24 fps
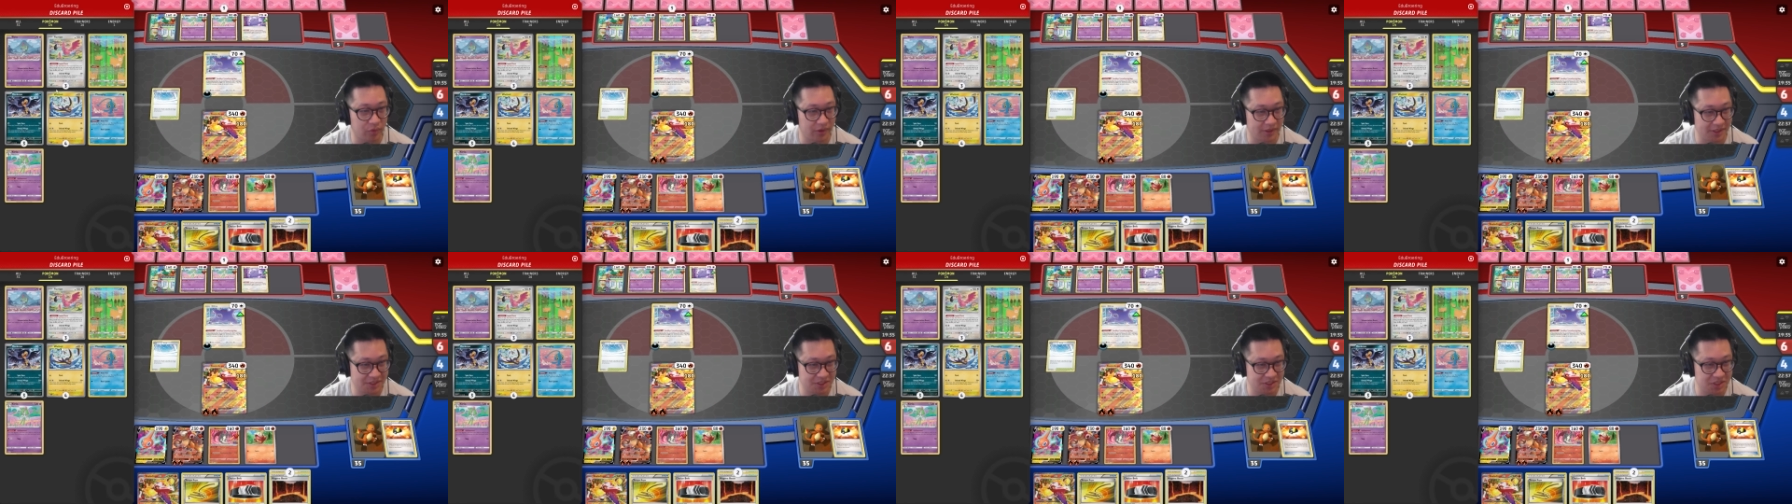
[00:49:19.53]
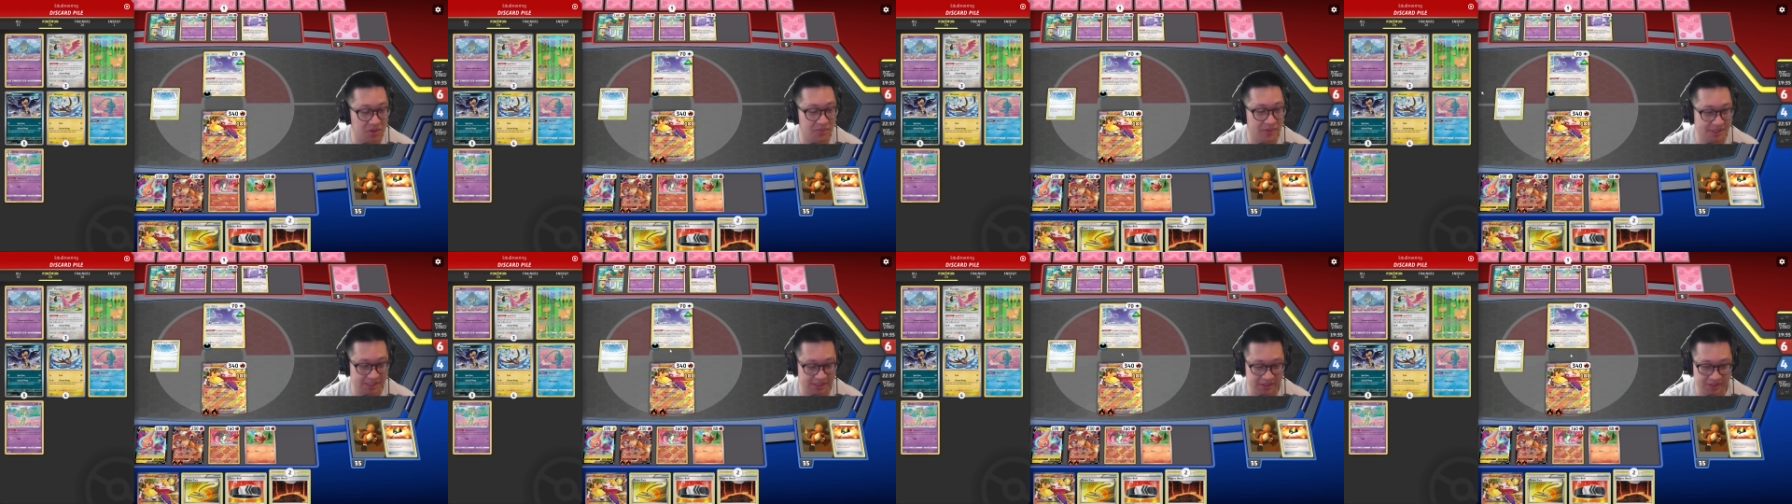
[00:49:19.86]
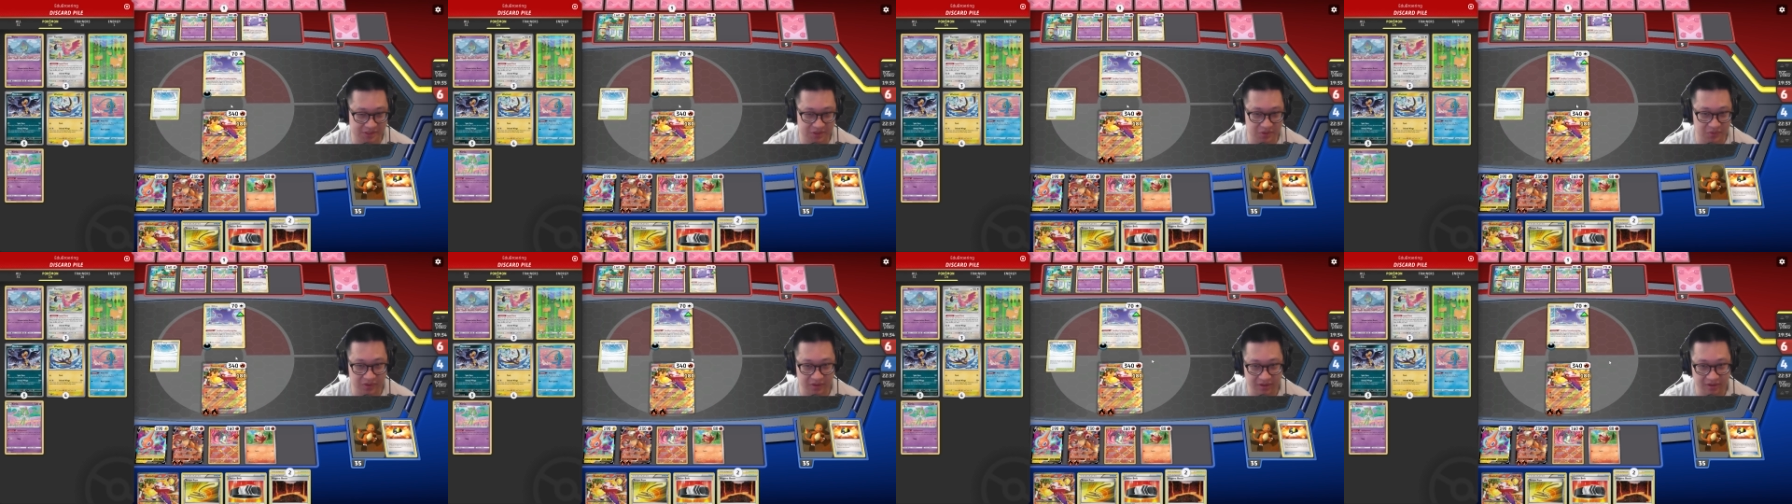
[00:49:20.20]
he's still missing
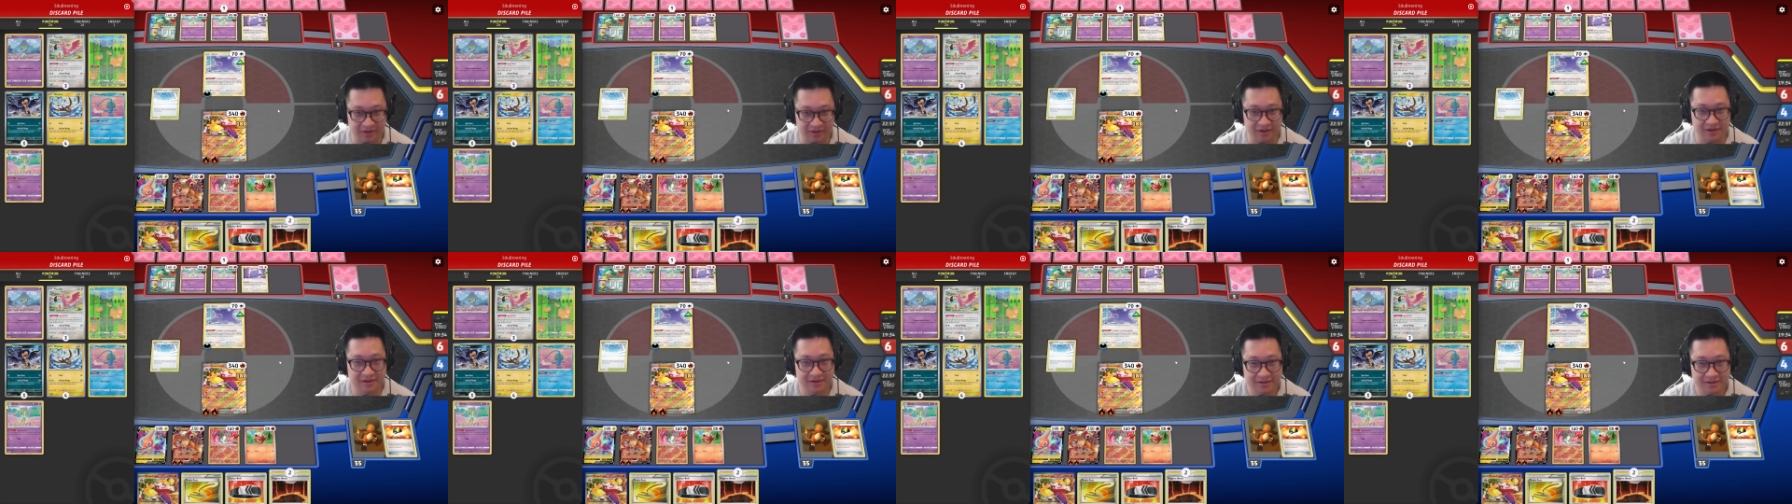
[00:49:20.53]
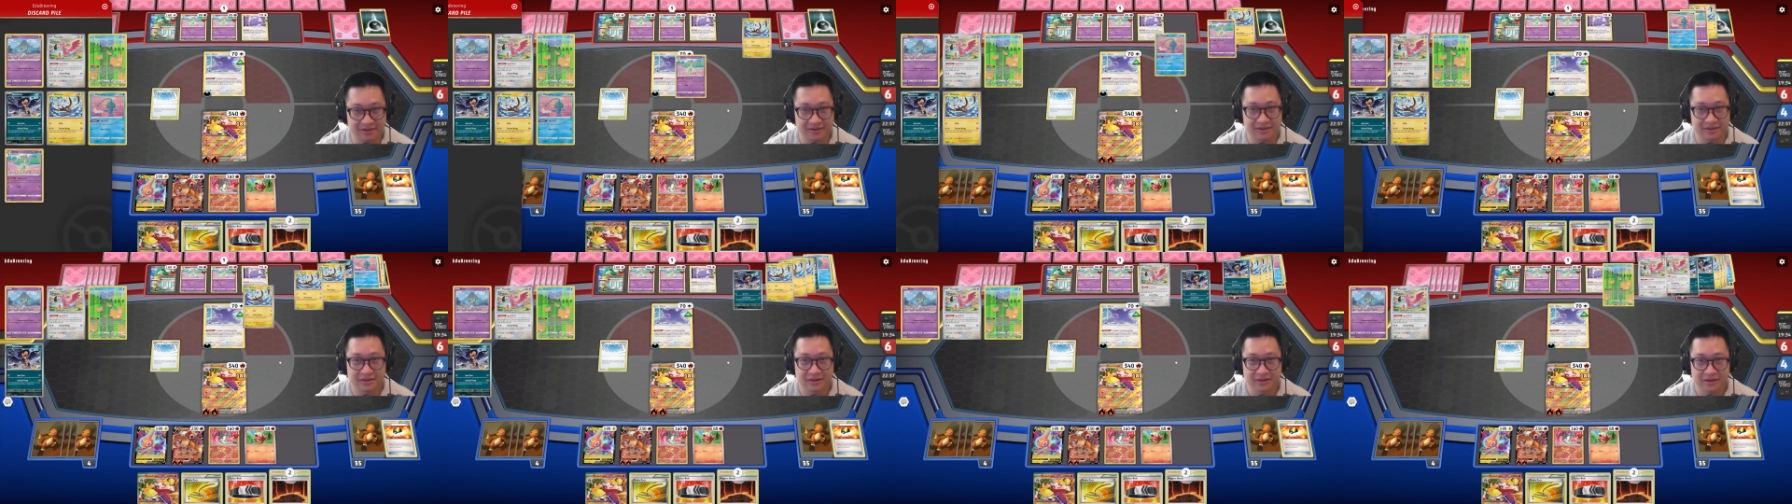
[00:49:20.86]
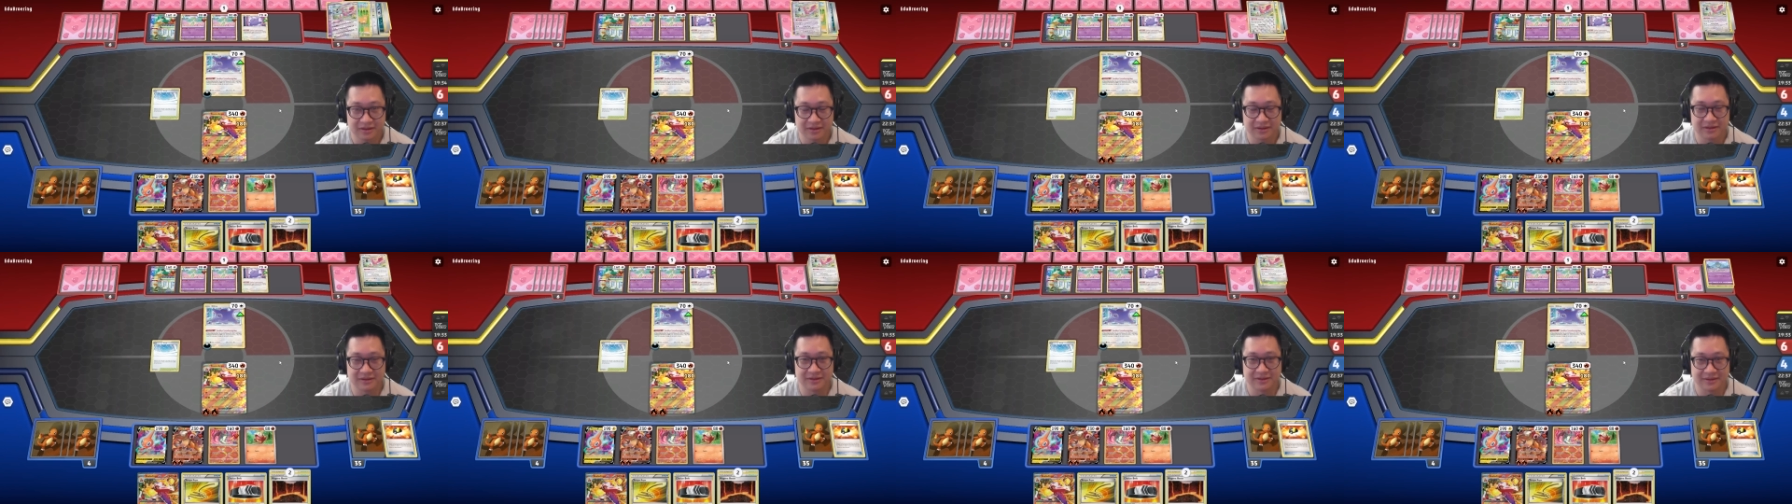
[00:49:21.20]
two here.
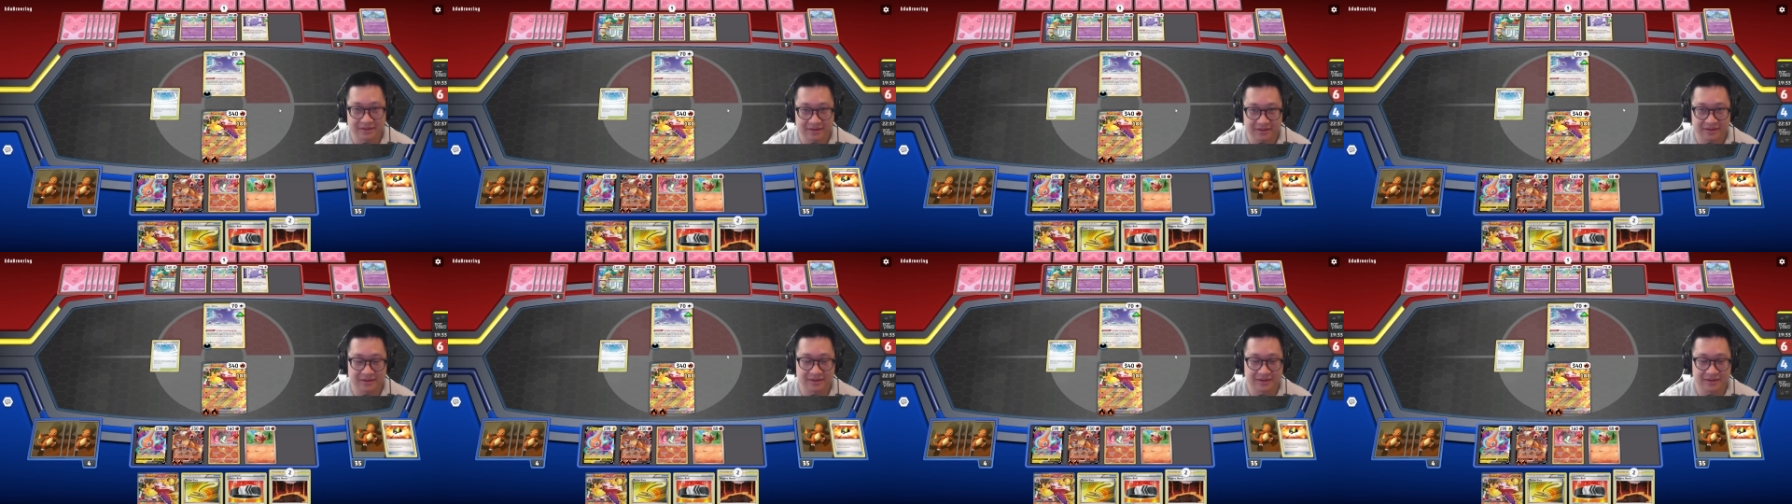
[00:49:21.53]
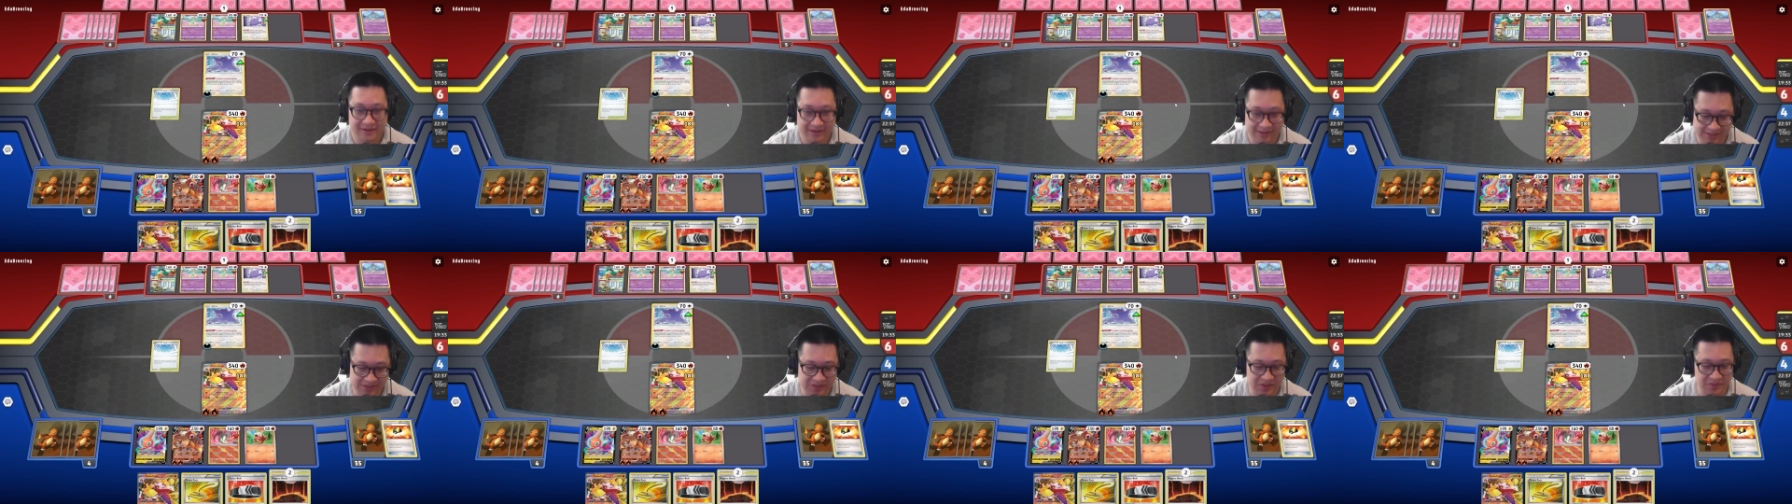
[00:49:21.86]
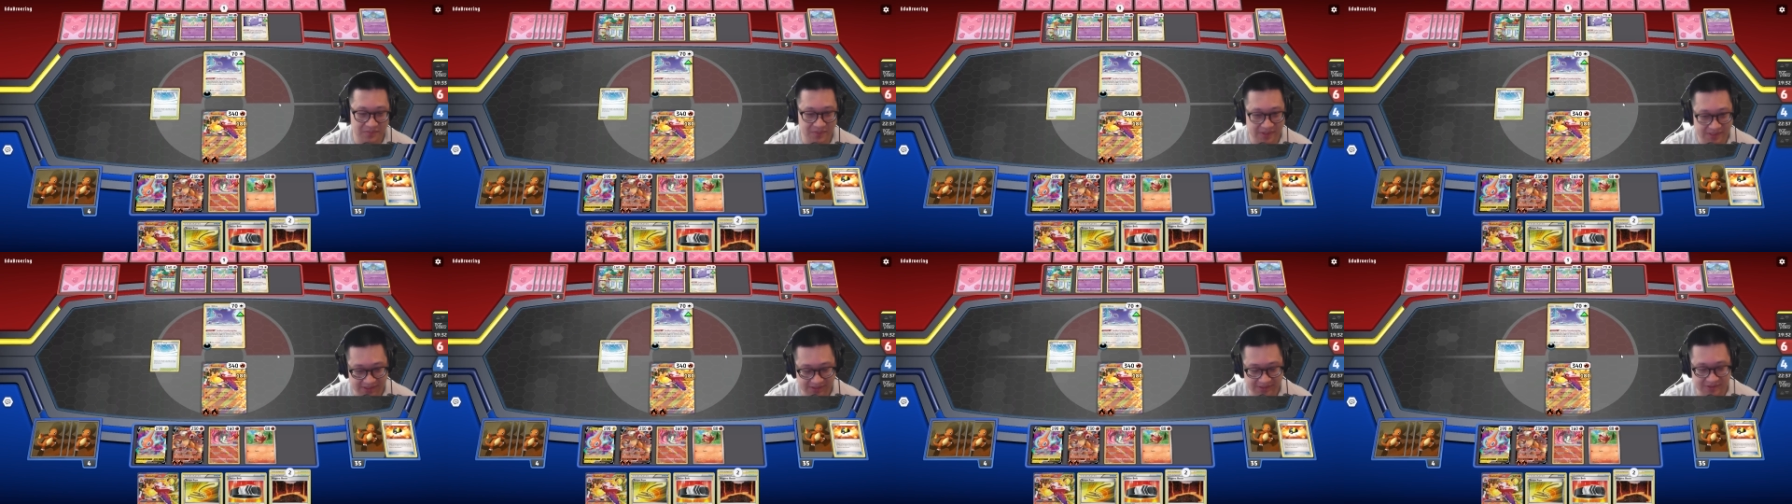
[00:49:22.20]
He's still
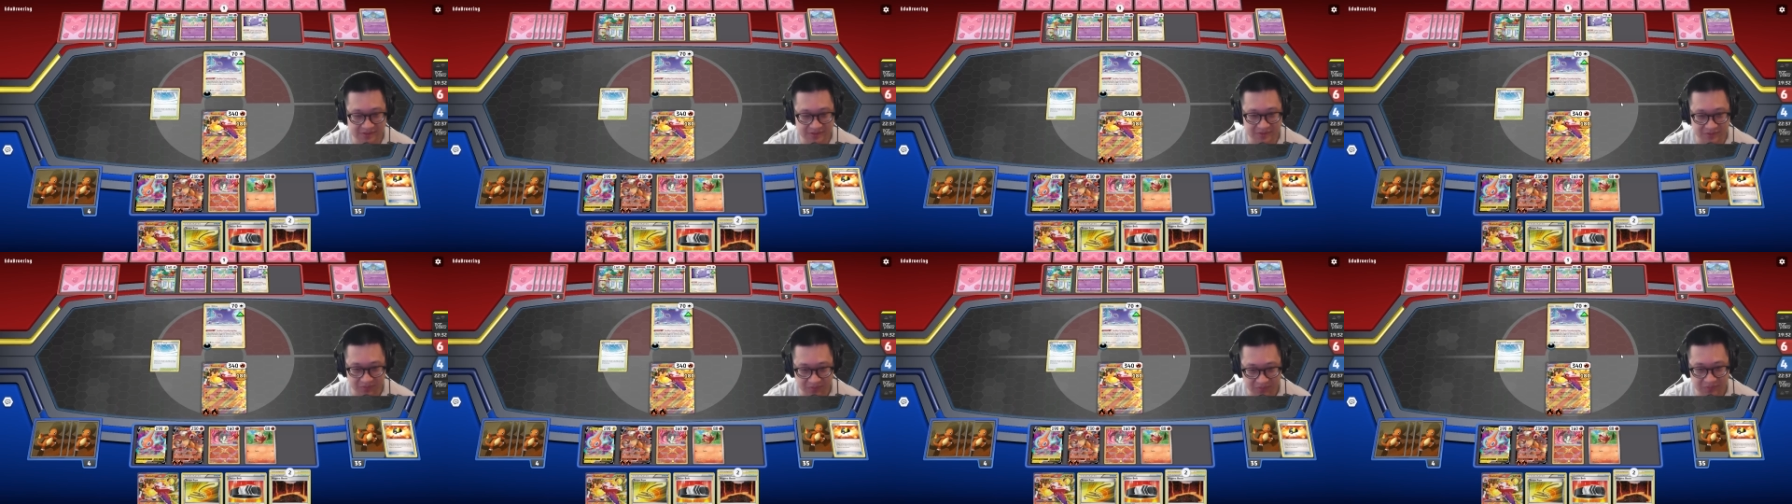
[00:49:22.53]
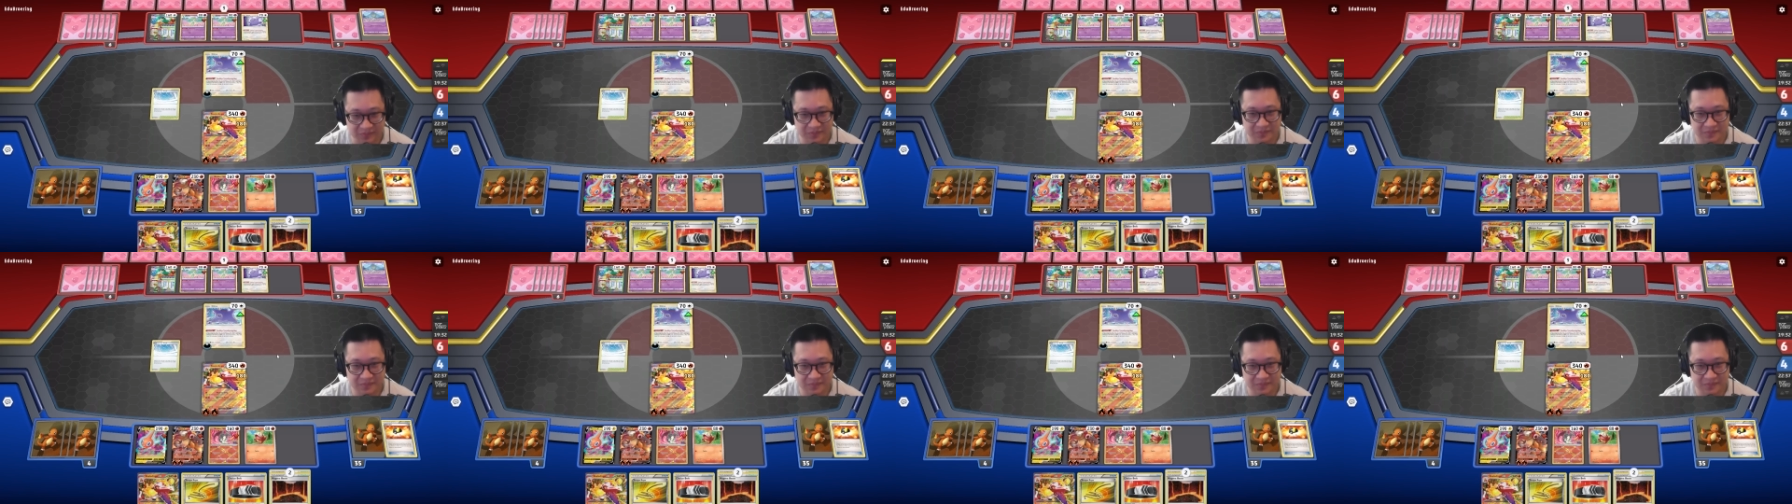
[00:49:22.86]
missing two.